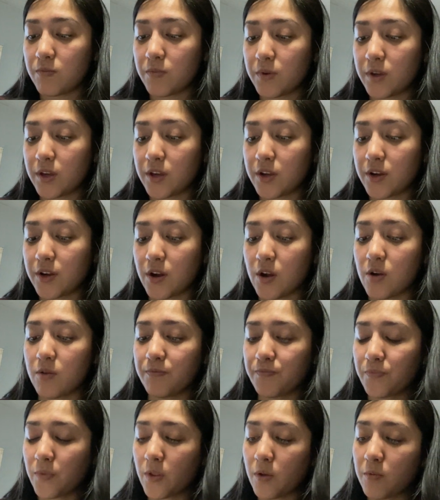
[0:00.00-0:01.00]

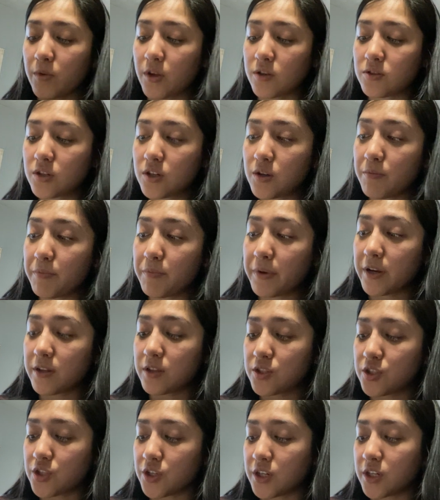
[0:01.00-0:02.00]
we also compare the
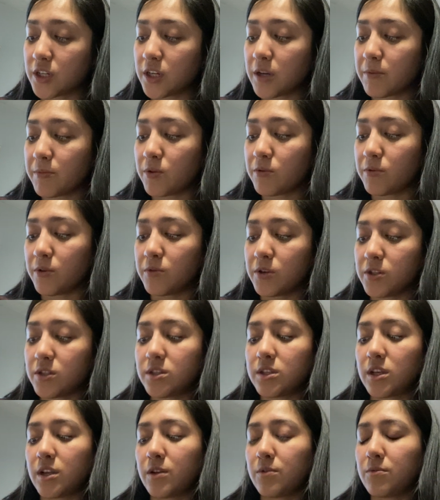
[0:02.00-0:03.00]
certain chemical
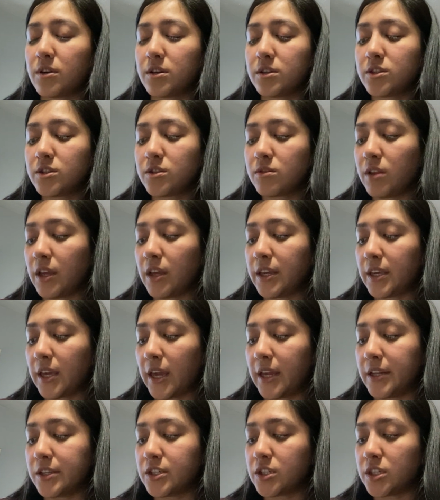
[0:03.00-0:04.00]
equations that I want us to, like
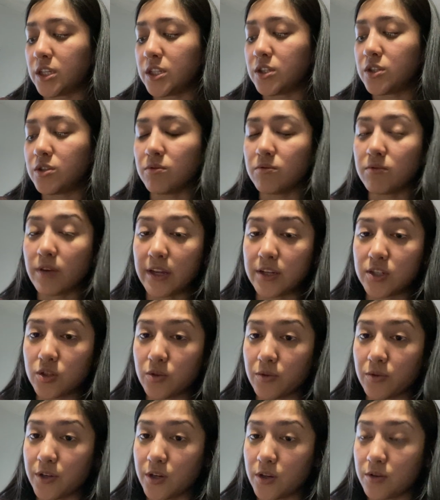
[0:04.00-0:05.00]
HC2,
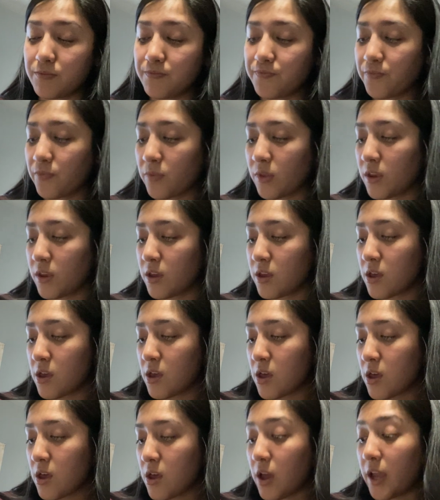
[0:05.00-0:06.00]
H3O,
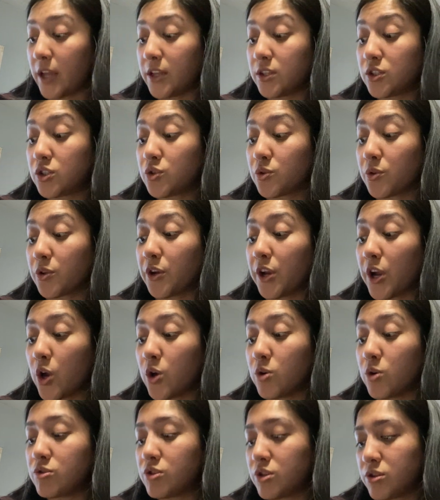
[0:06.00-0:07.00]

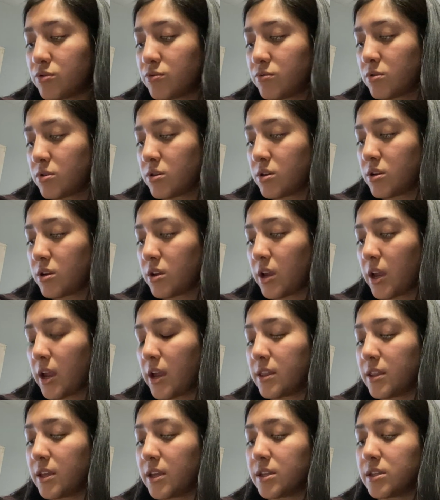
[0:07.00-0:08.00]
H3O2,
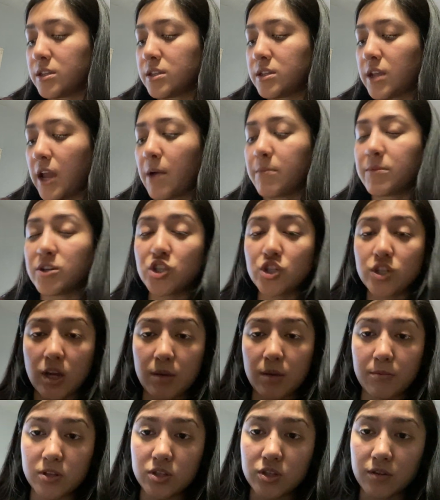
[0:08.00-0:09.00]
and then how much
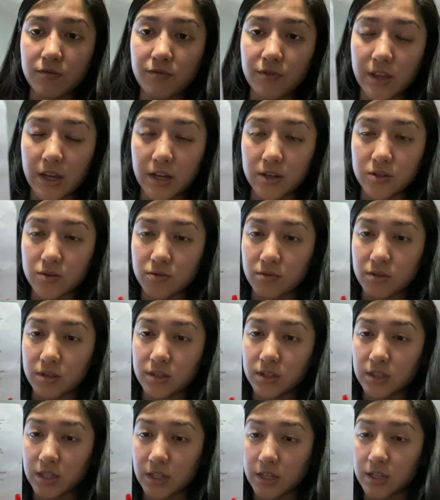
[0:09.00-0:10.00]
time it took for the actual
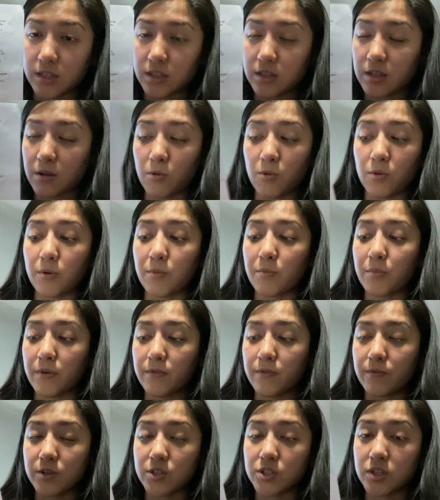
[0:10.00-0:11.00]
acidic or
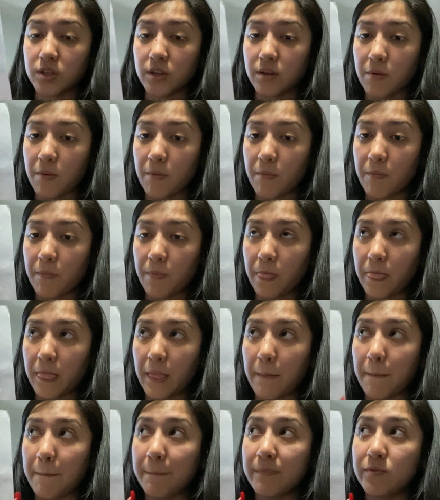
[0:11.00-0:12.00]
buffer to
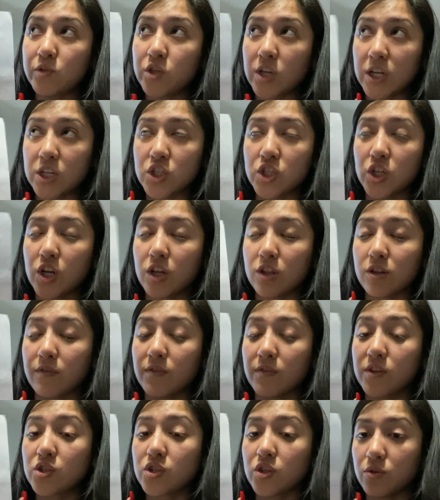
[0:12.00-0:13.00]
change the color of
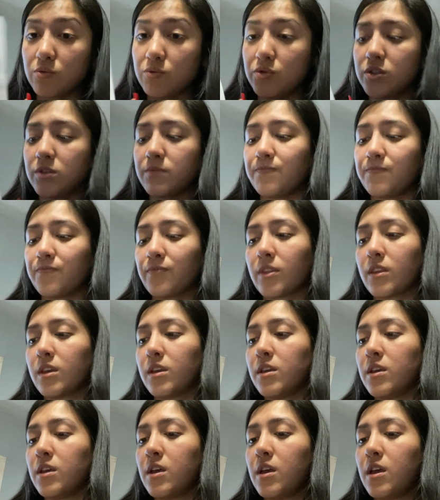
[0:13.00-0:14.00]
the solution.
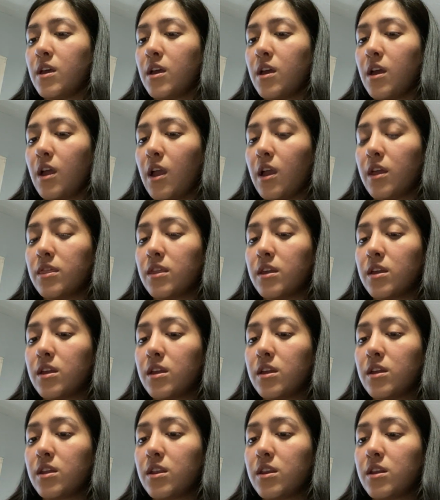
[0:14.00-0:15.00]
And
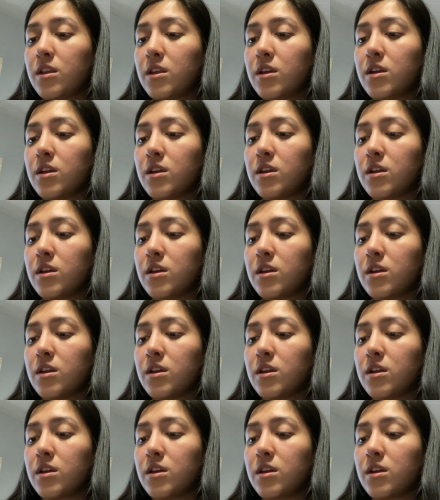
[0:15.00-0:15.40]
then